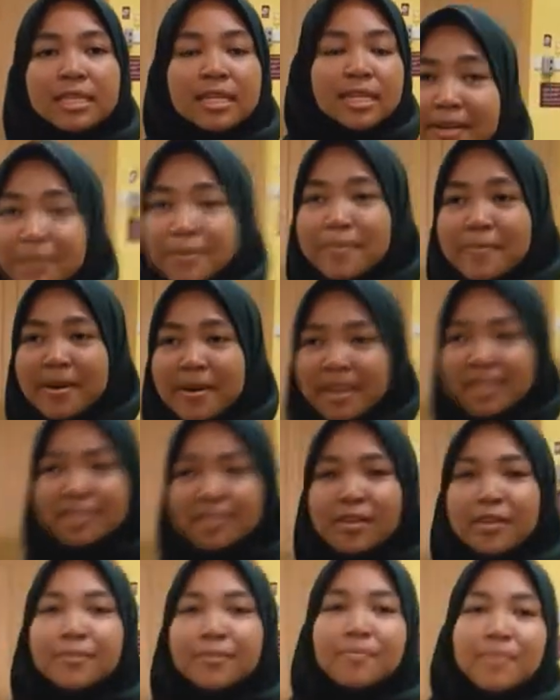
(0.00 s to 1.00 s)
When the
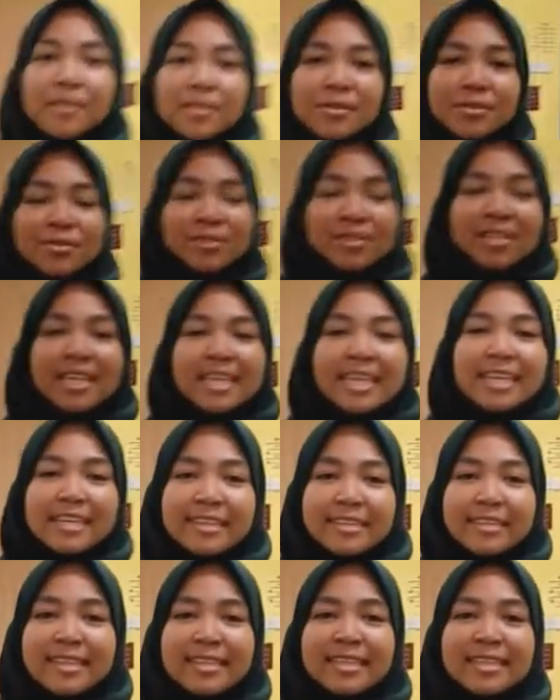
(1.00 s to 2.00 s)
price of petrol
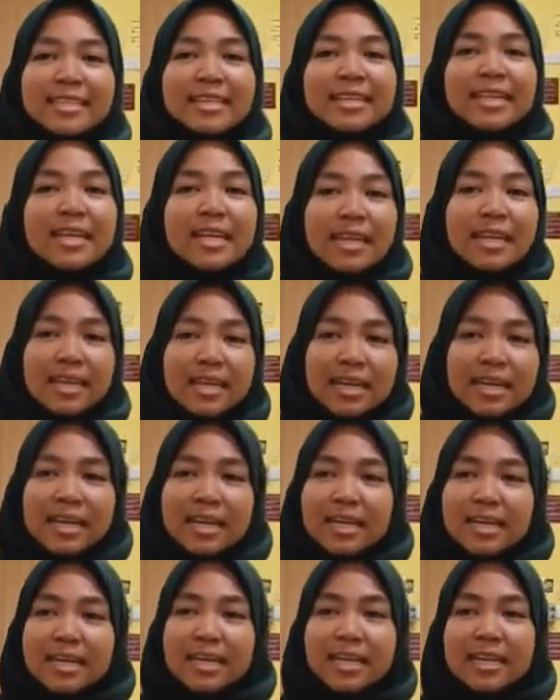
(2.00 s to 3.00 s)
increase,
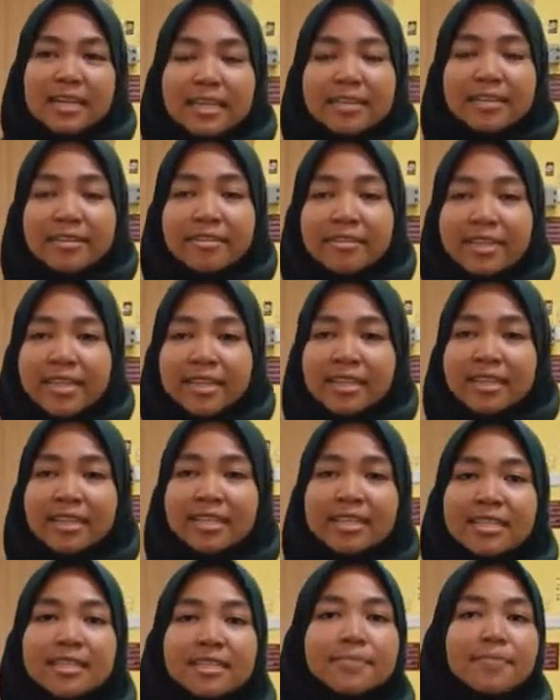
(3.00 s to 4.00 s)
the
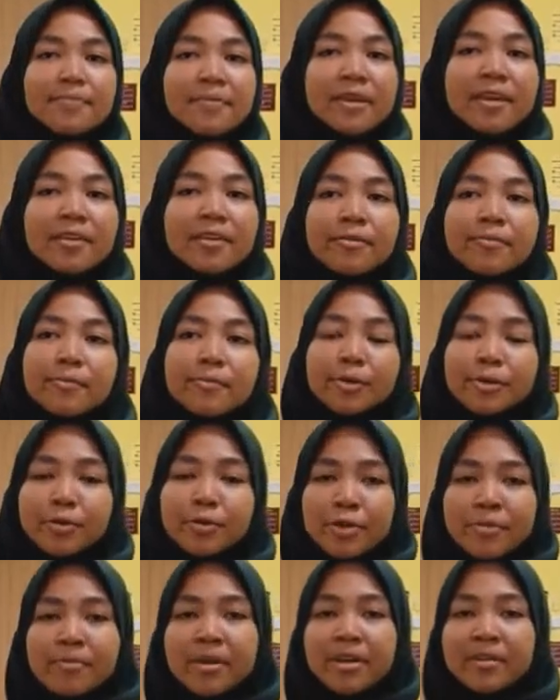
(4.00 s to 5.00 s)
greater the supply of
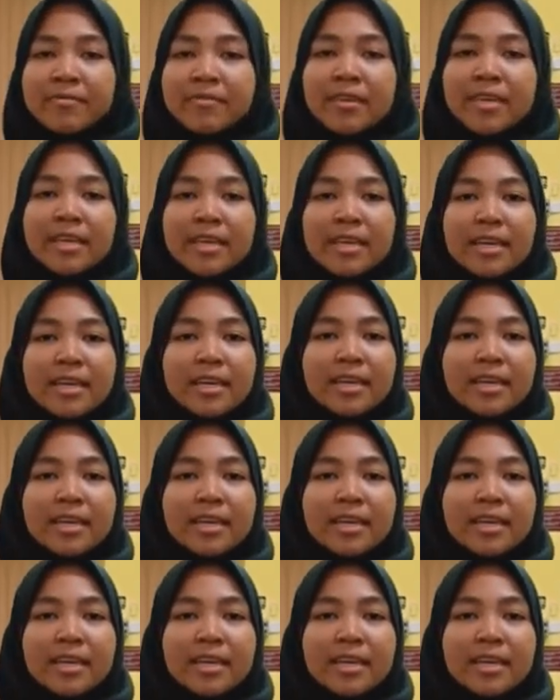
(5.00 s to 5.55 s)
Perodua Myvi.